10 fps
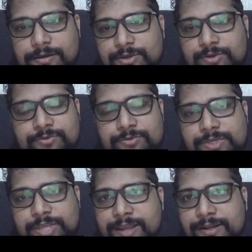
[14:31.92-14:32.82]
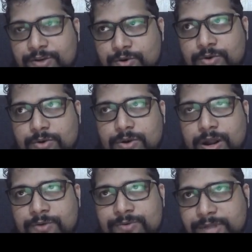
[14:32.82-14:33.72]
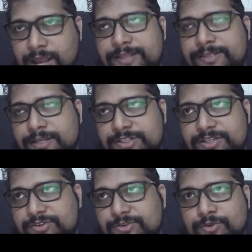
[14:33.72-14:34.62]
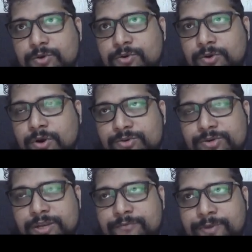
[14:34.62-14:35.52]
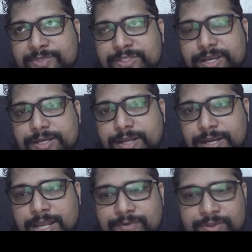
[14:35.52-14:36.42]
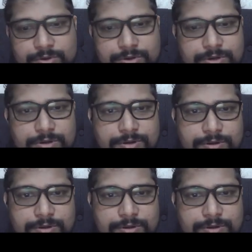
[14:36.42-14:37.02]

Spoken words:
You can go, I would highly suggest to go onto their website and have a look.